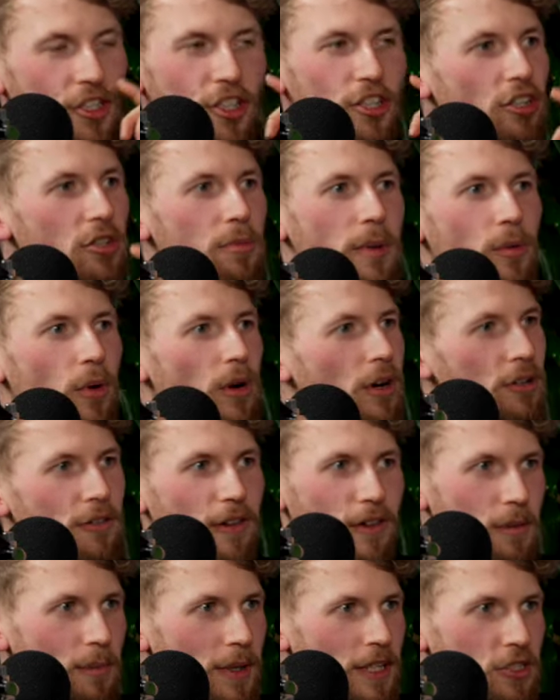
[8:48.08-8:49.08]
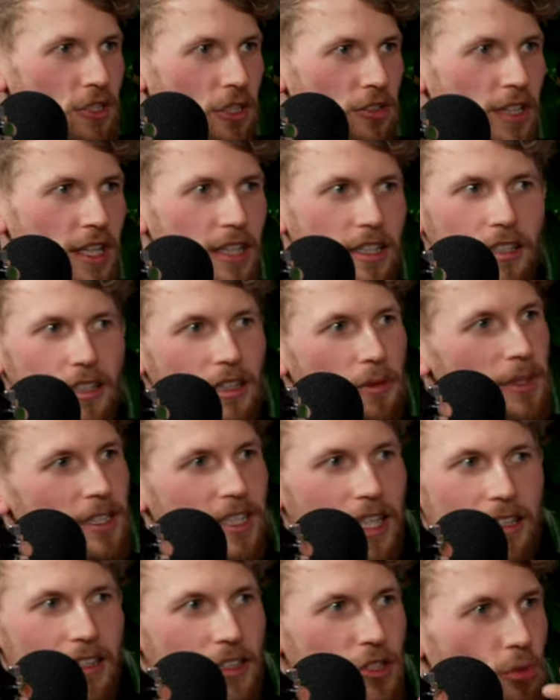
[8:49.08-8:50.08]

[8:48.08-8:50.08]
you're going to be walking around the beach, aren't you? You're going to be taking a